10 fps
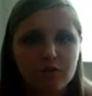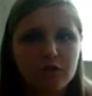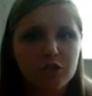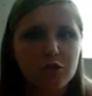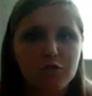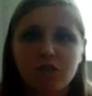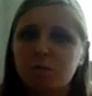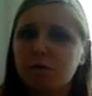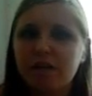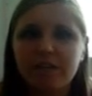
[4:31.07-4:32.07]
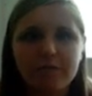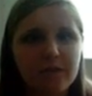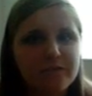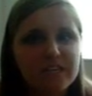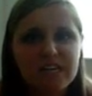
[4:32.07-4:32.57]
do spring
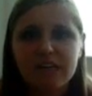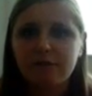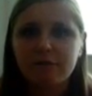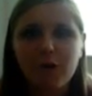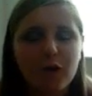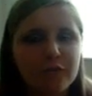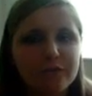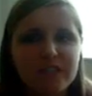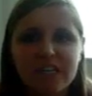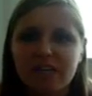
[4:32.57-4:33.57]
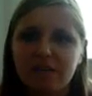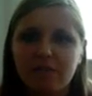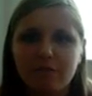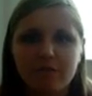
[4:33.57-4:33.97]
15, fall 15,